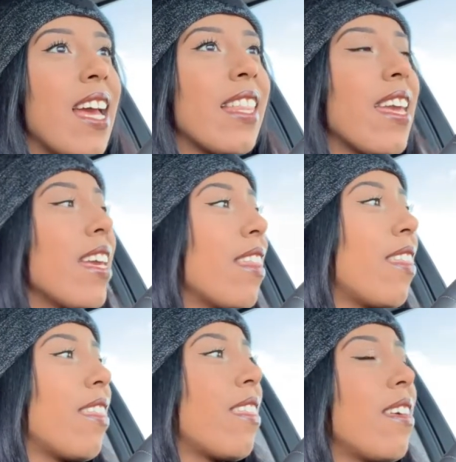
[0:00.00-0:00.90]
I like
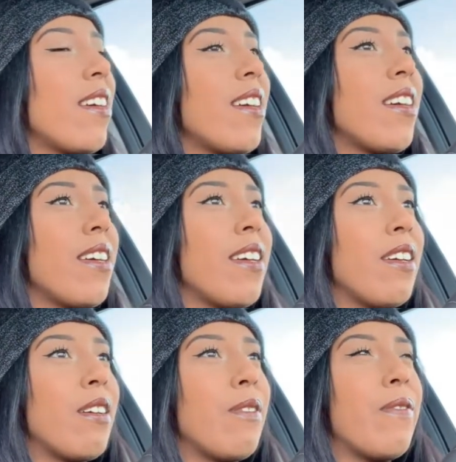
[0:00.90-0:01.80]

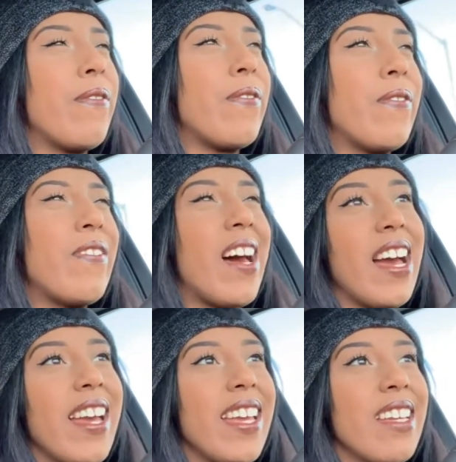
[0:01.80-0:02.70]
the
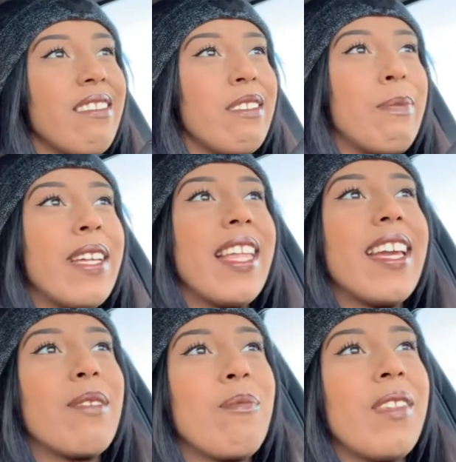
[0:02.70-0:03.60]
5s. But,
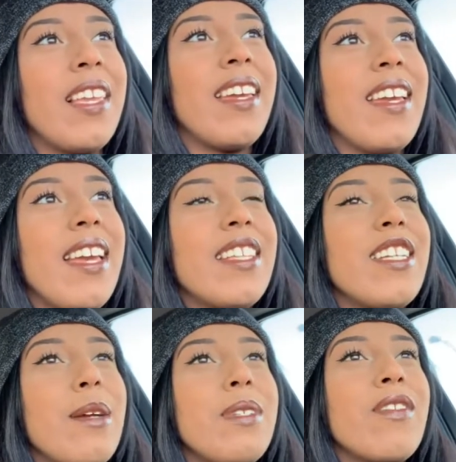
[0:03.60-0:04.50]
like, in
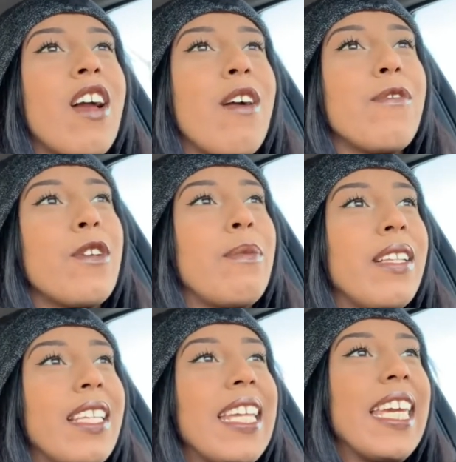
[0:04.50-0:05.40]
terms of
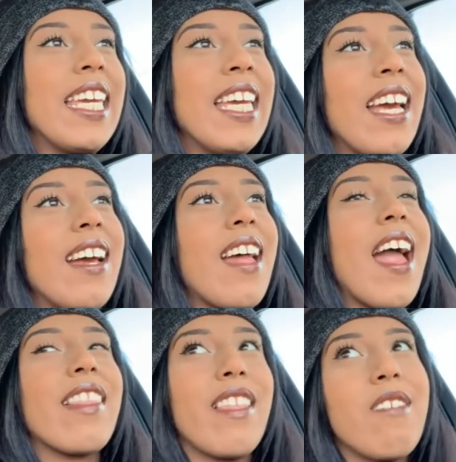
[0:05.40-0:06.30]
comfortability,
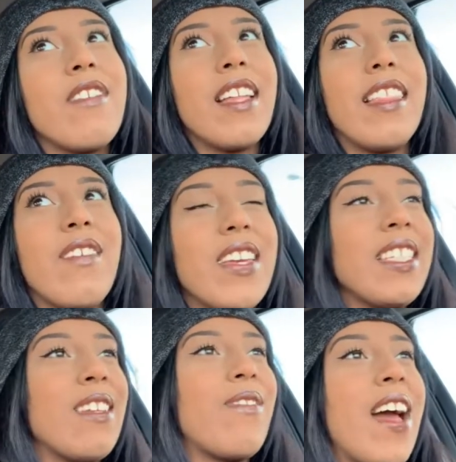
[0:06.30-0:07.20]
I love the
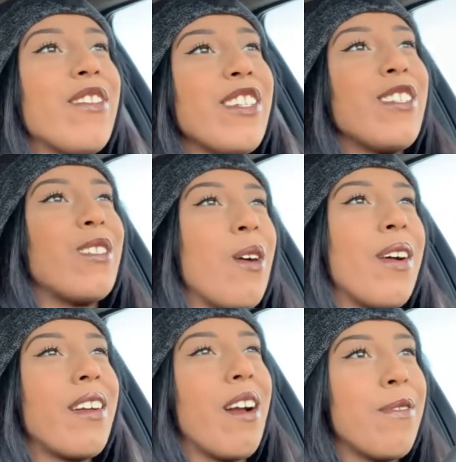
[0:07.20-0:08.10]
11s. The 5s are so
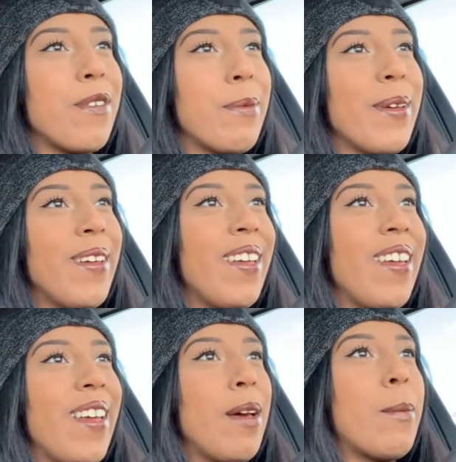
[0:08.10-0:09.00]
uncomfortable
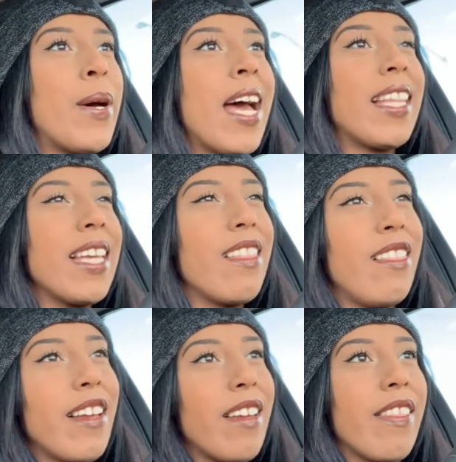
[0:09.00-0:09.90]
but I like the
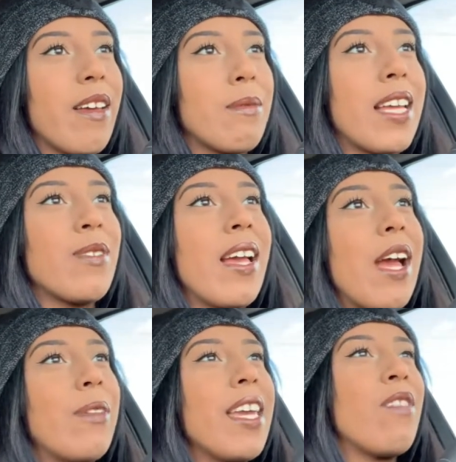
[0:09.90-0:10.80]
look of them. That's why
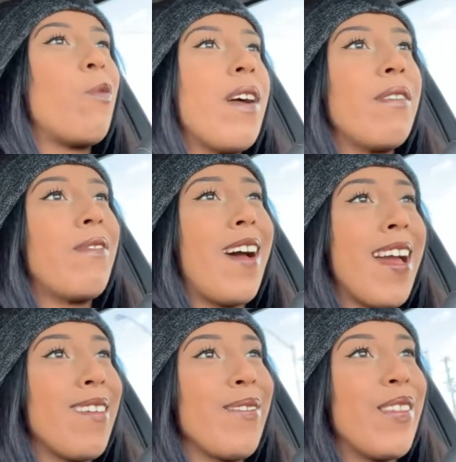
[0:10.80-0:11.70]
I only have one
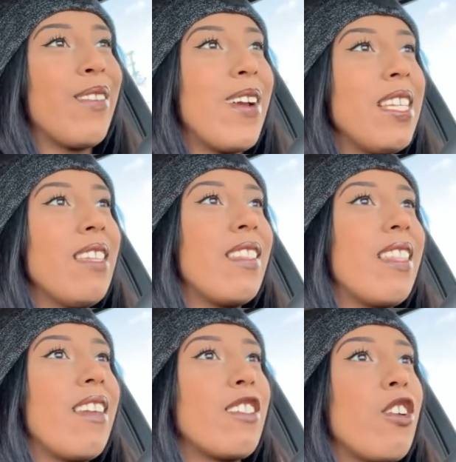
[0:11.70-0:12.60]
five and the rest of,
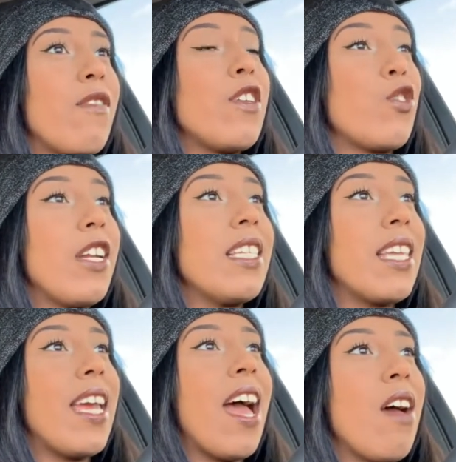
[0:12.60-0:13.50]
of the Jordans
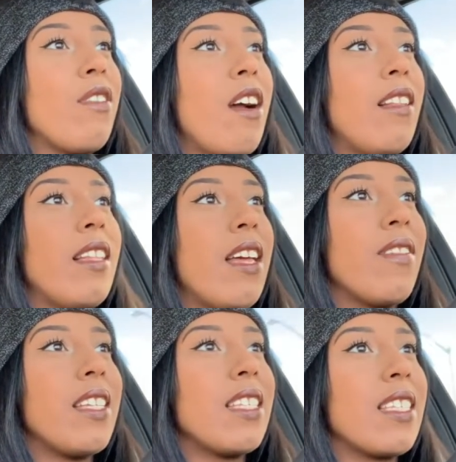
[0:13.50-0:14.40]
that I have are all
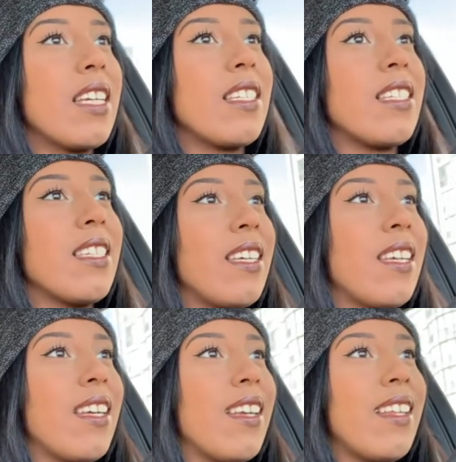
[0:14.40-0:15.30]
11s because
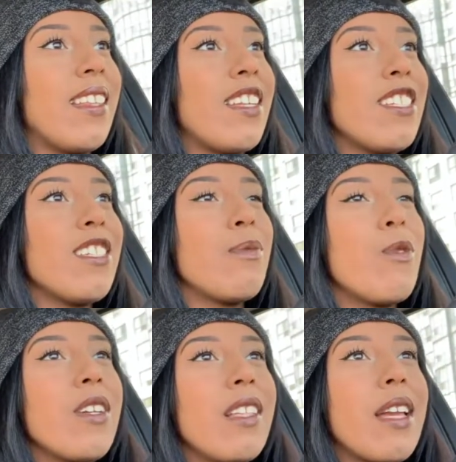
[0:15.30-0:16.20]
they're just
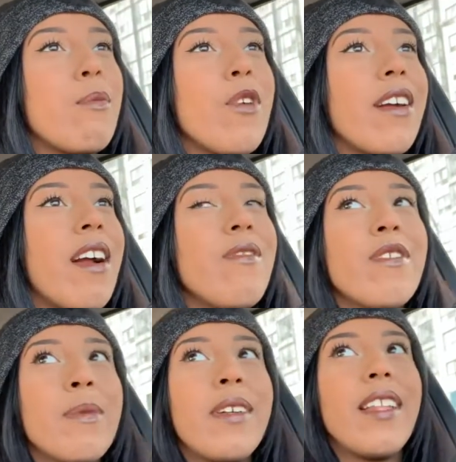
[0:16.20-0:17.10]
more like more
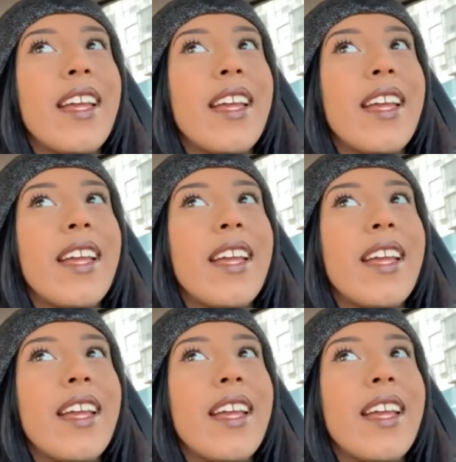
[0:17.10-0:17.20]
comfortable.